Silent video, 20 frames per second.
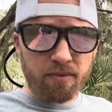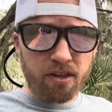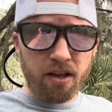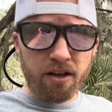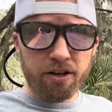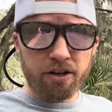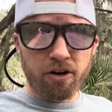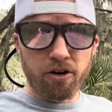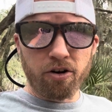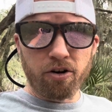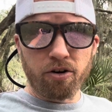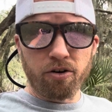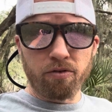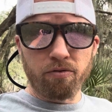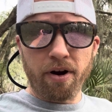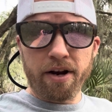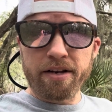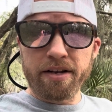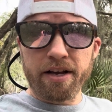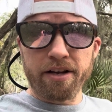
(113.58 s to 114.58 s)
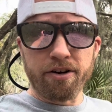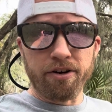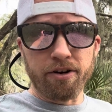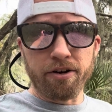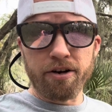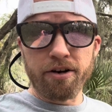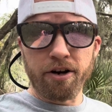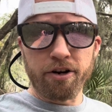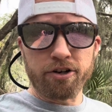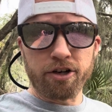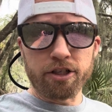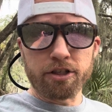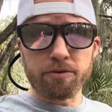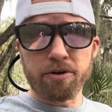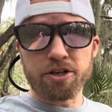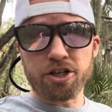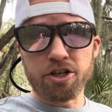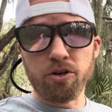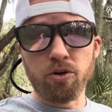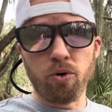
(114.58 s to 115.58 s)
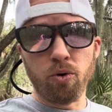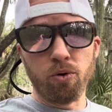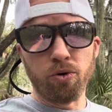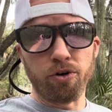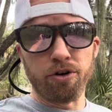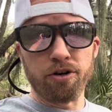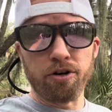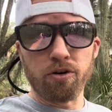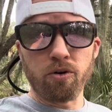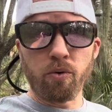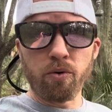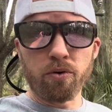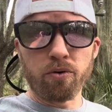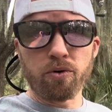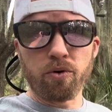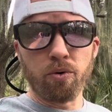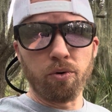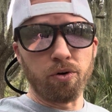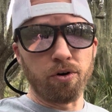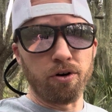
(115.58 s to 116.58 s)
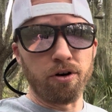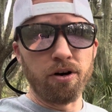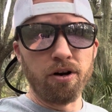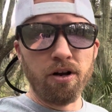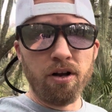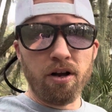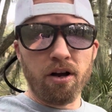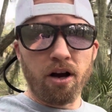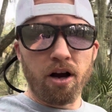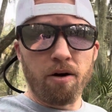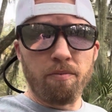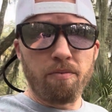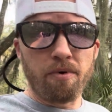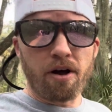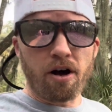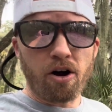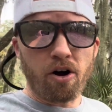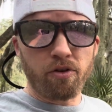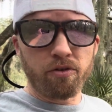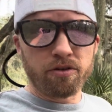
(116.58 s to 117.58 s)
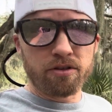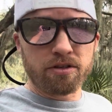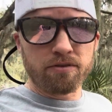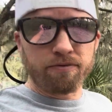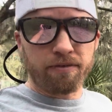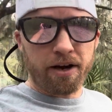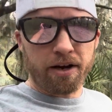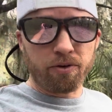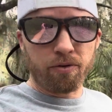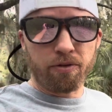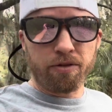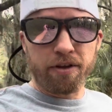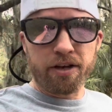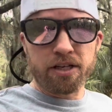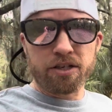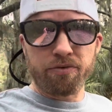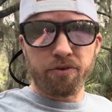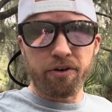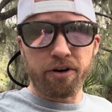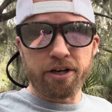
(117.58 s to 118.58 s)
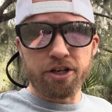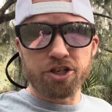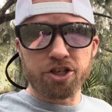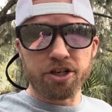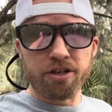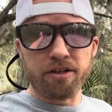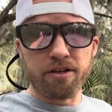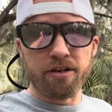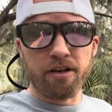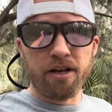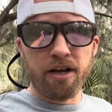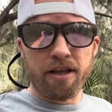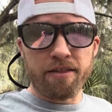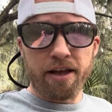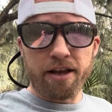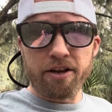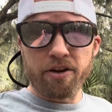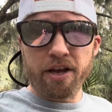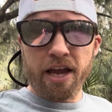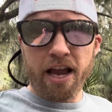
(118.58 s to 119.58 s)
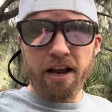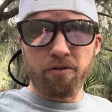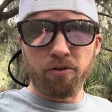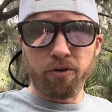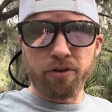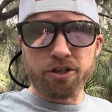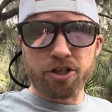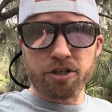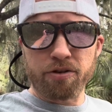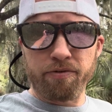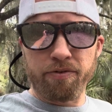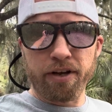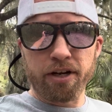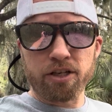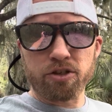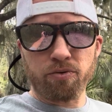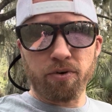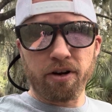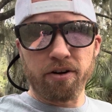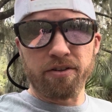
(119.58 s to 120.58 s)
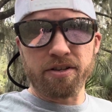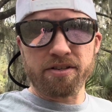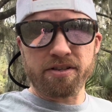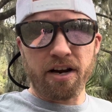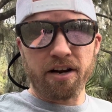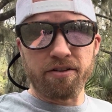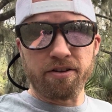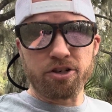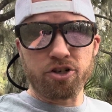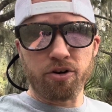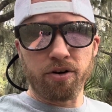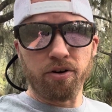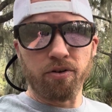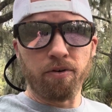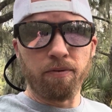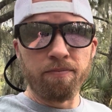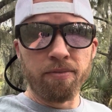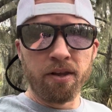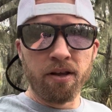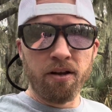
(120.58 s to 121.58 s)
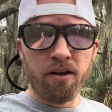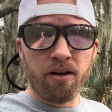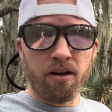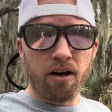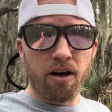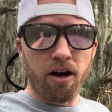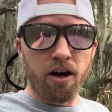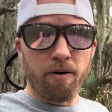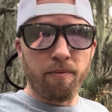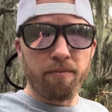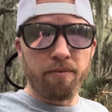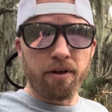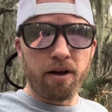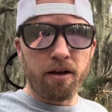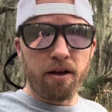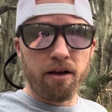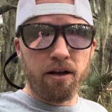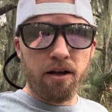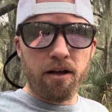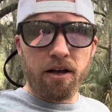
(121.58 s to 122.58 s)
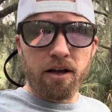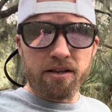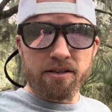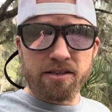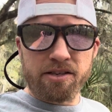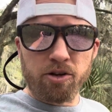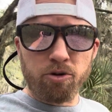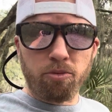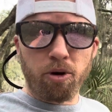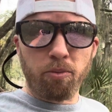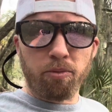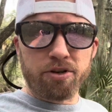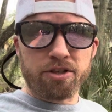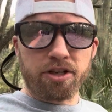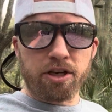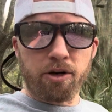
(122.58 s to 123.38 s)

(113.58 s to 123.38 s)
your radiator, your transmission cooler, your oil cooler, all those vital things for your engine that you can't really just fix right on the side of the trail. A steel bumper is going